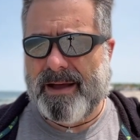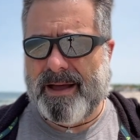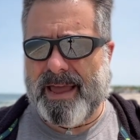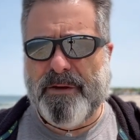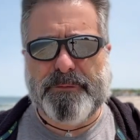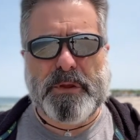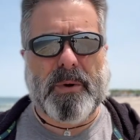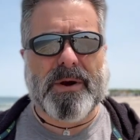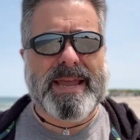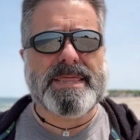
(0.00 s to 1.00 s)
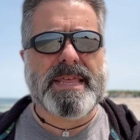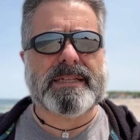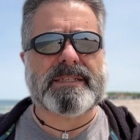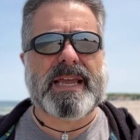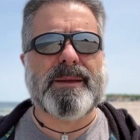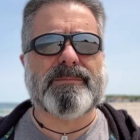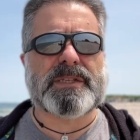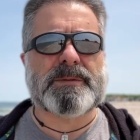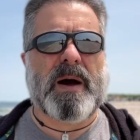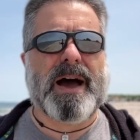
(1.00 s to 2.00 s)
if you are in that same
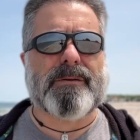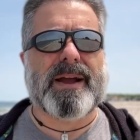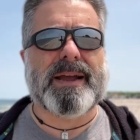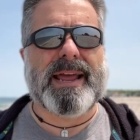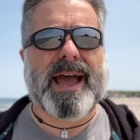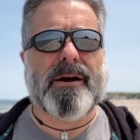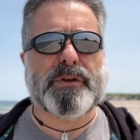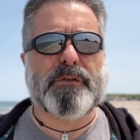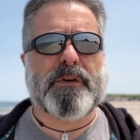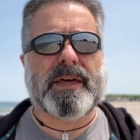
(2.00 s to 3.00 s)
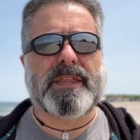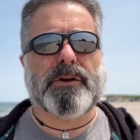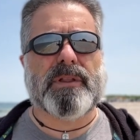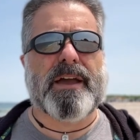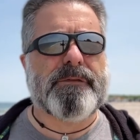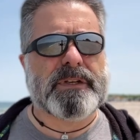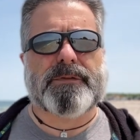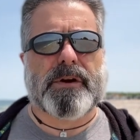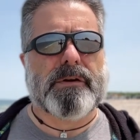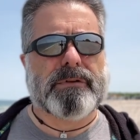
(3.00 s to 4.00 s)
spot right now and you find that your life is
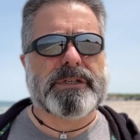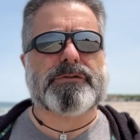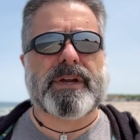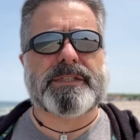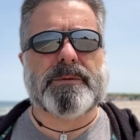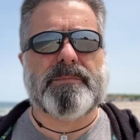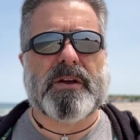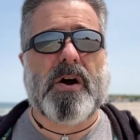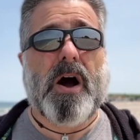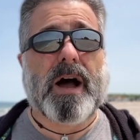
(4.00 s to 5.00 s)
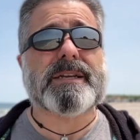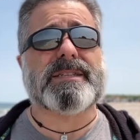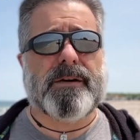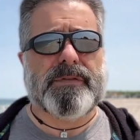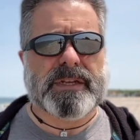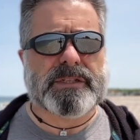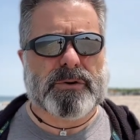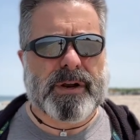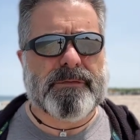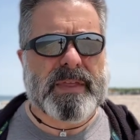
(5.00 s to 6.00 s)
very restricted because of this
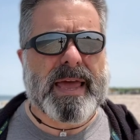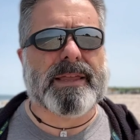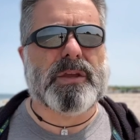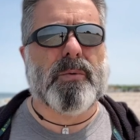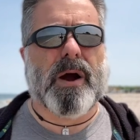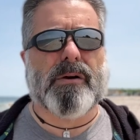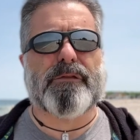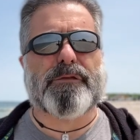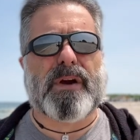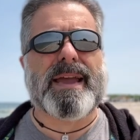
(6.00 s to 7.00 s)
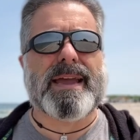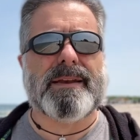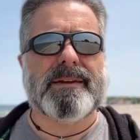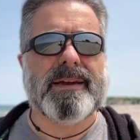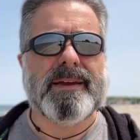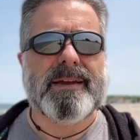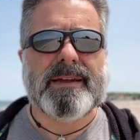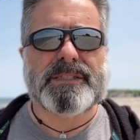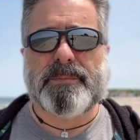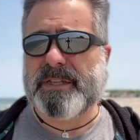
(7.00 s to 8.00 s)
sort of thing, you are afraid
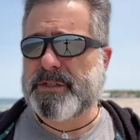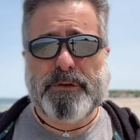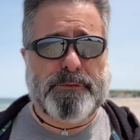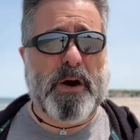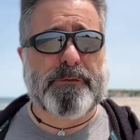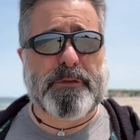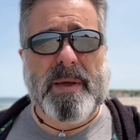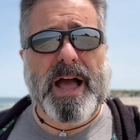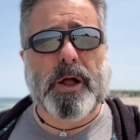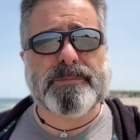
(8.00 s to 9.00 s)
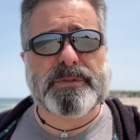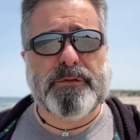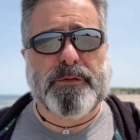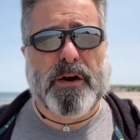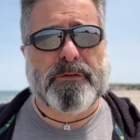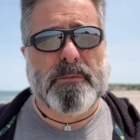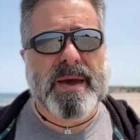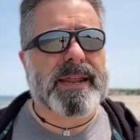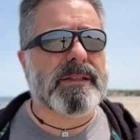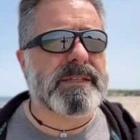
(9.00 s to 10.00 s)
to be too far from help, too far from
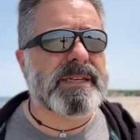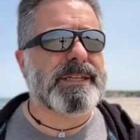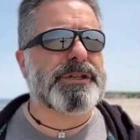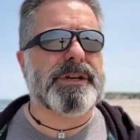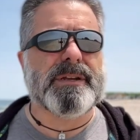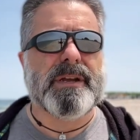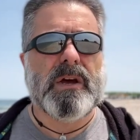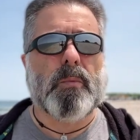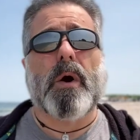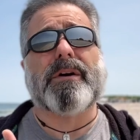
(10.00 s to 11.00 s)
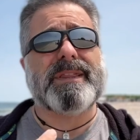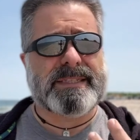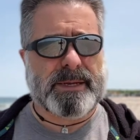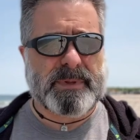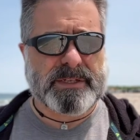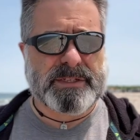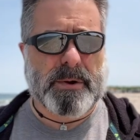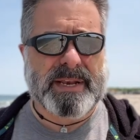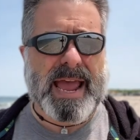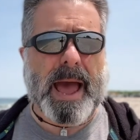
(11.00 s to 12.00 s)
medical attention, worried that something is
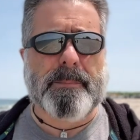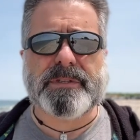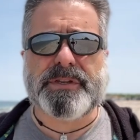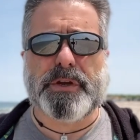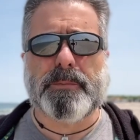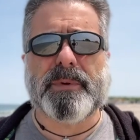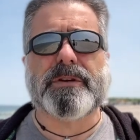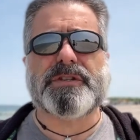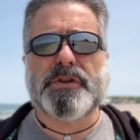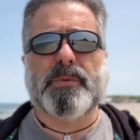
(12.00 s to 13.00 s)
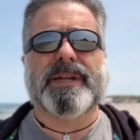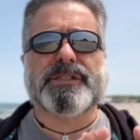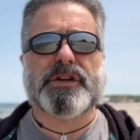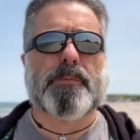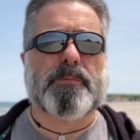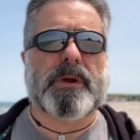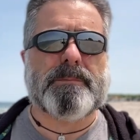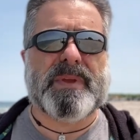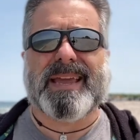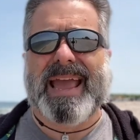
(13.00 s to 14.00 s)
going to happen to you because you interpret
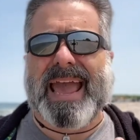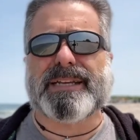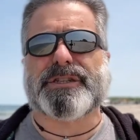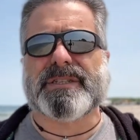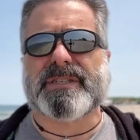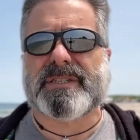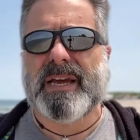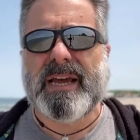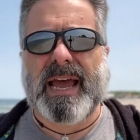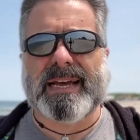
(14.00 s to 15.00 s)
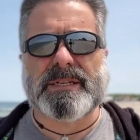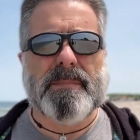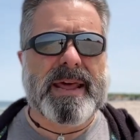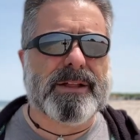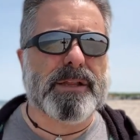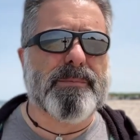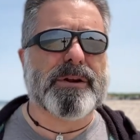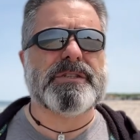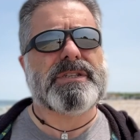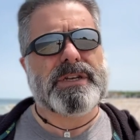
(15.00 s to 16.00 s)
being anxious as a medical
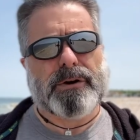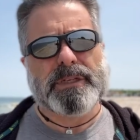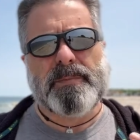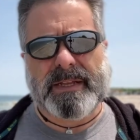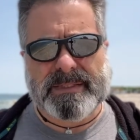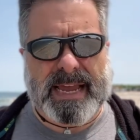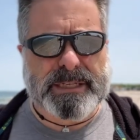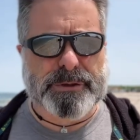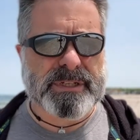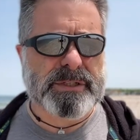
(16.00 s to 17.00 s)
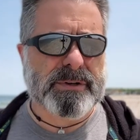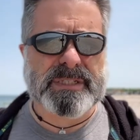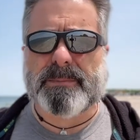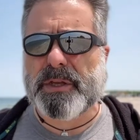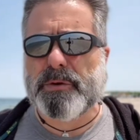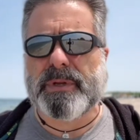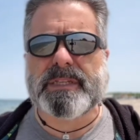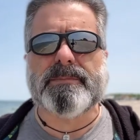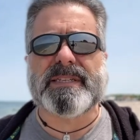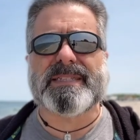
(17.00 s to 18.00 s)
emergency or as being dangerous or as something you need
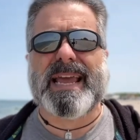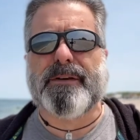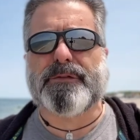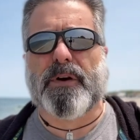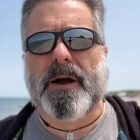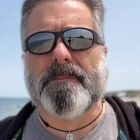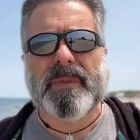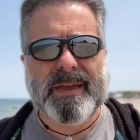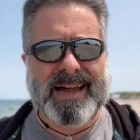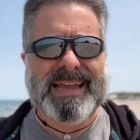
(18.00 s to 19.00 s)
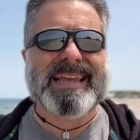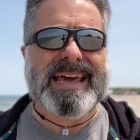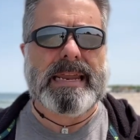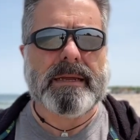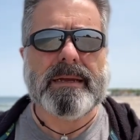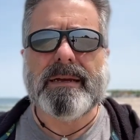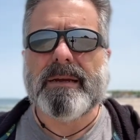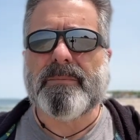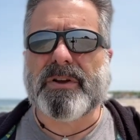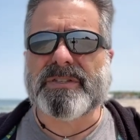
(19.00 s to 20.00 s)
to be saved from. I get it
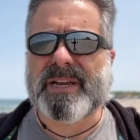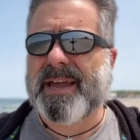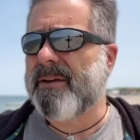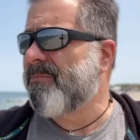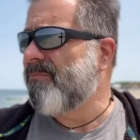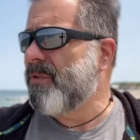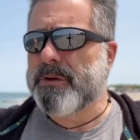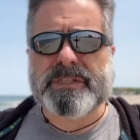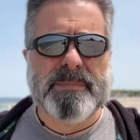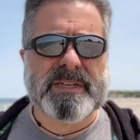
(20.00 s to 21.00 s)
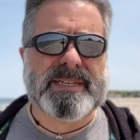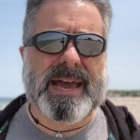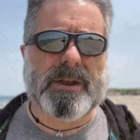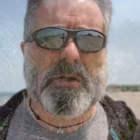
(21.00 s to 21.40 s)
because I used to miss out on